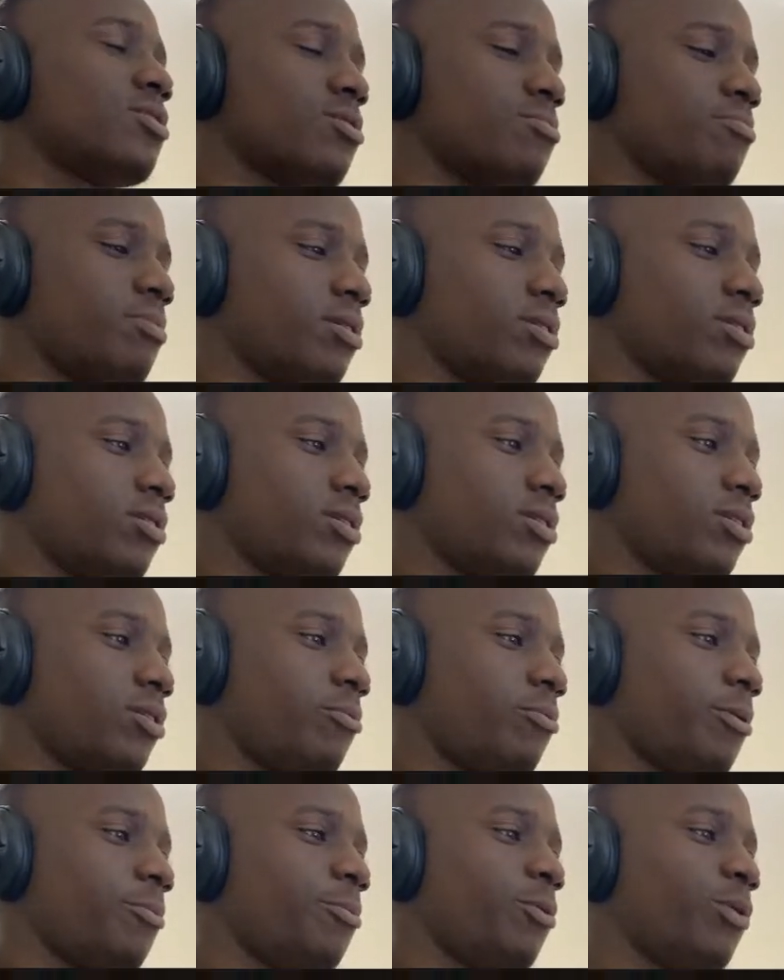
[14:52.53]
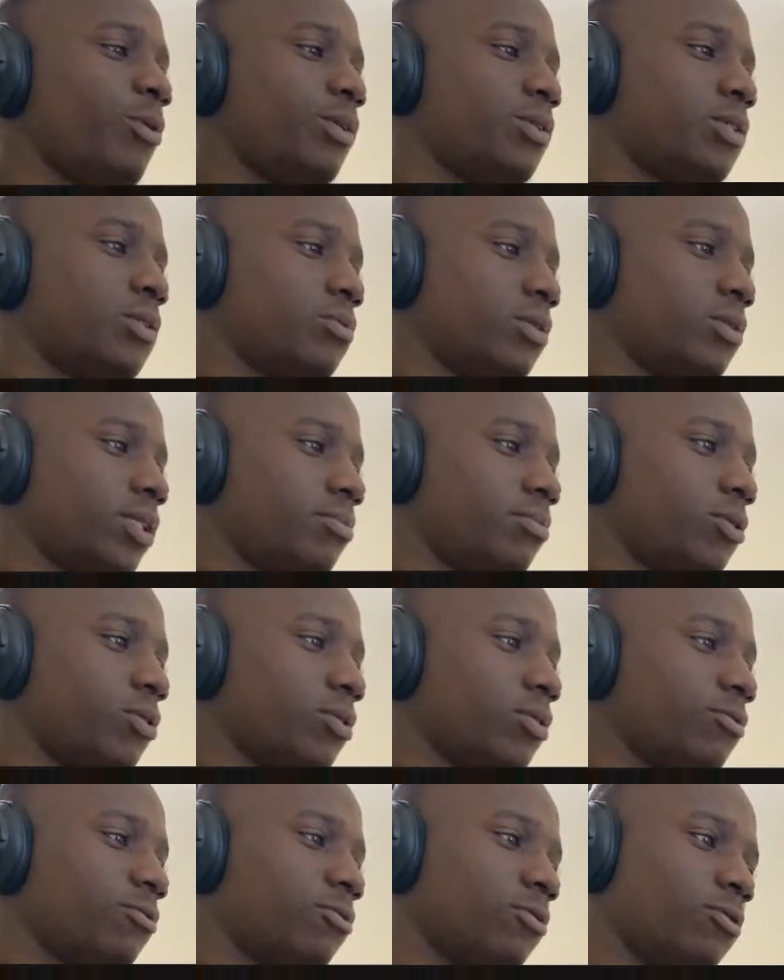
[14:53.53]
But you might be wondering what I'm
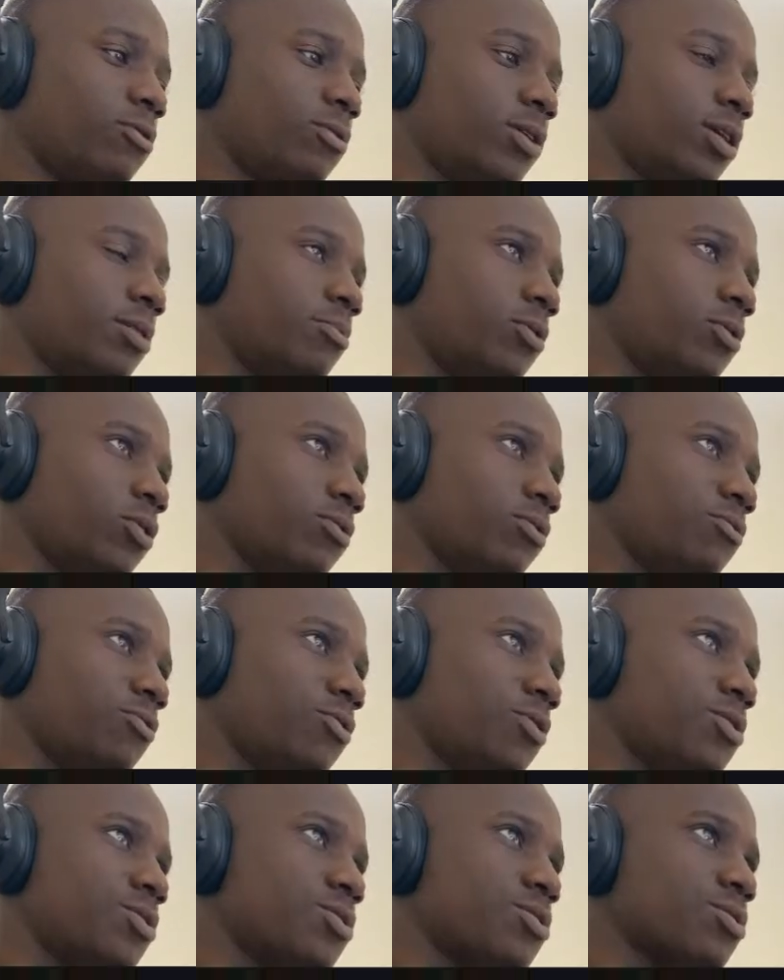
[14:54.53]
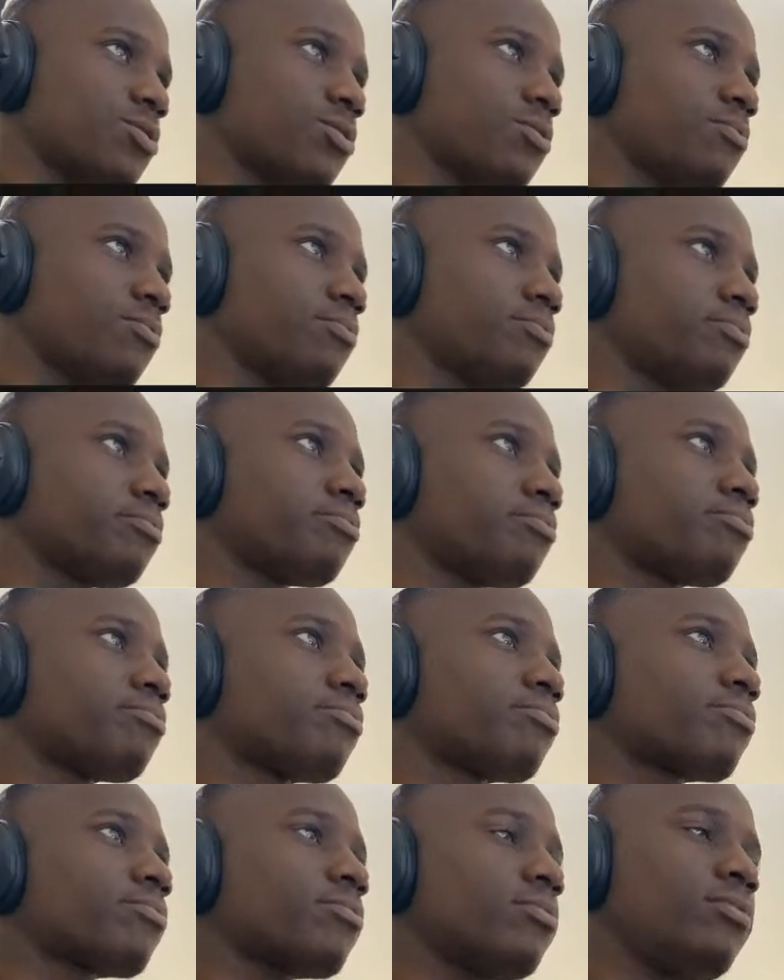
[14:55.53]
looking for. What I'm looking for is
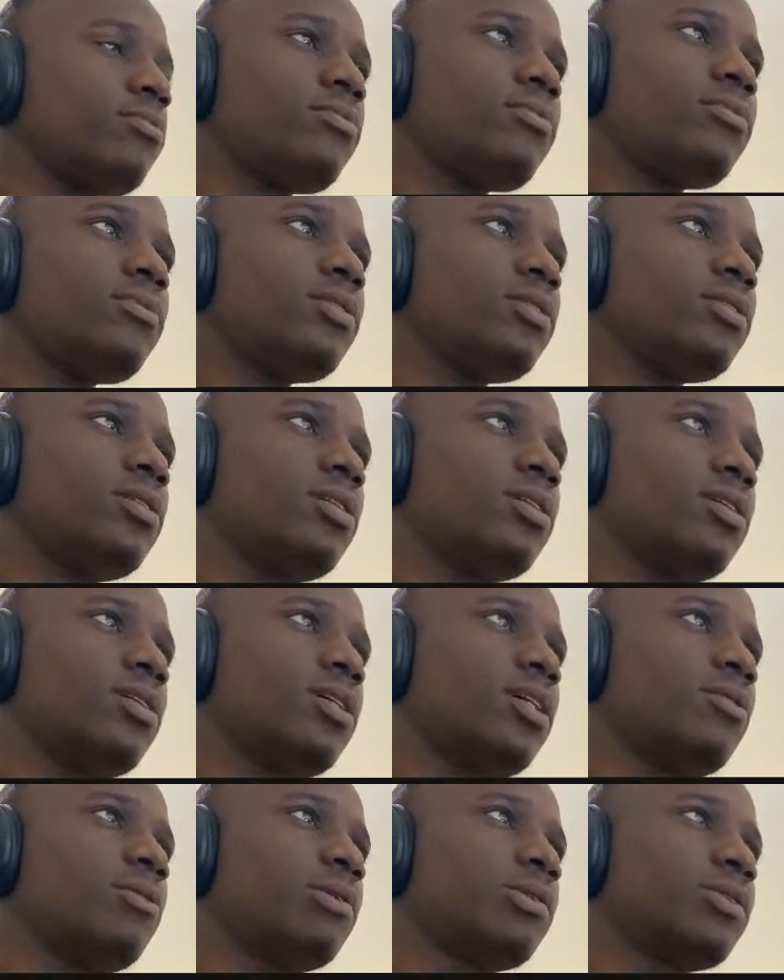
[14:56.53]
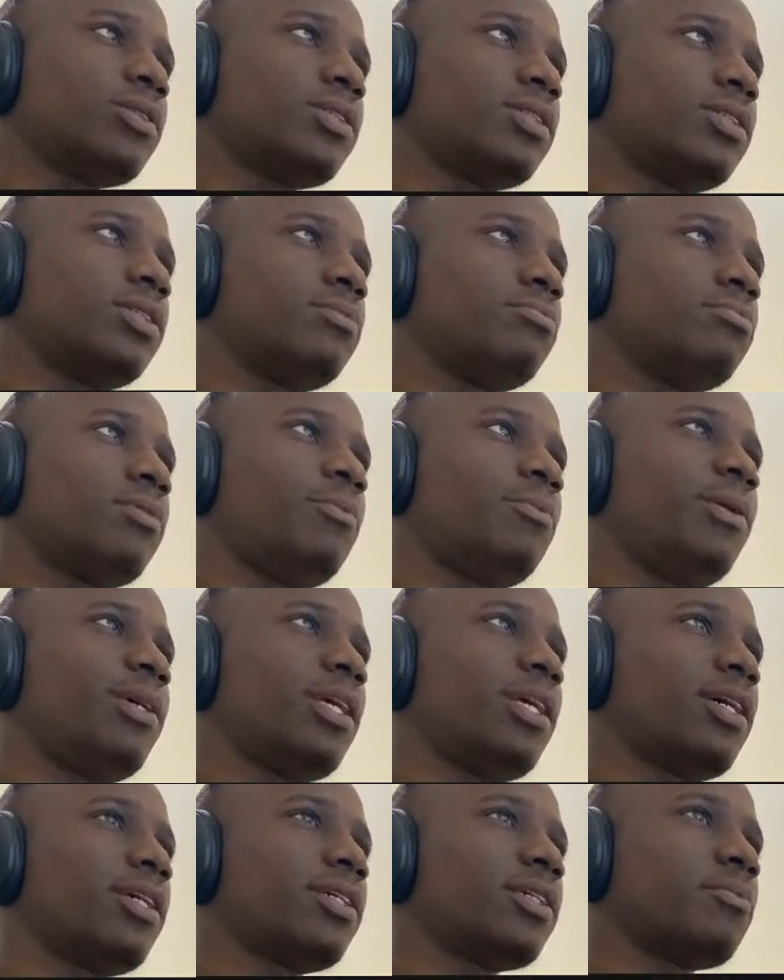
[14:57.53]
I want to see maybe
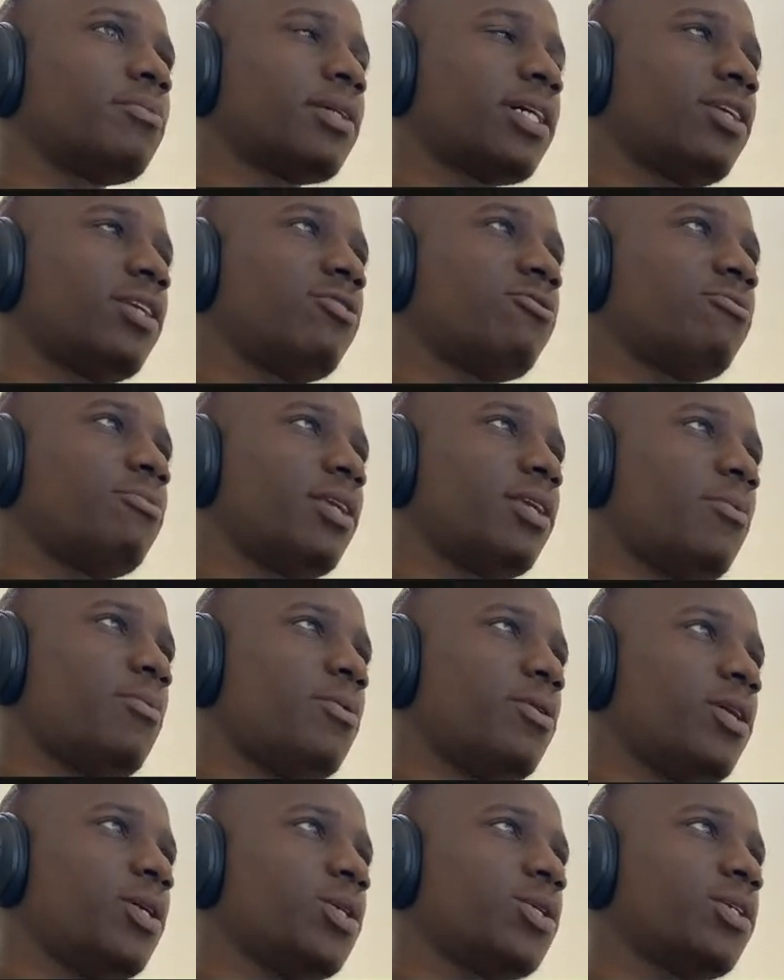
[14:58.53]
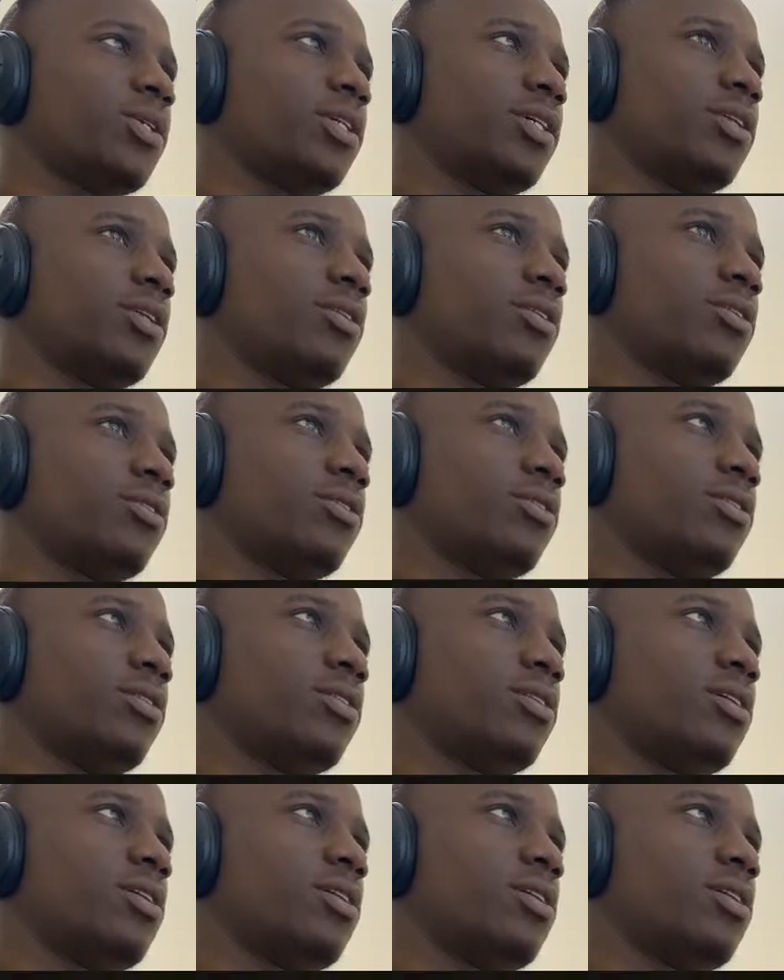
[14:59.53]
like some kind of manipulation in London.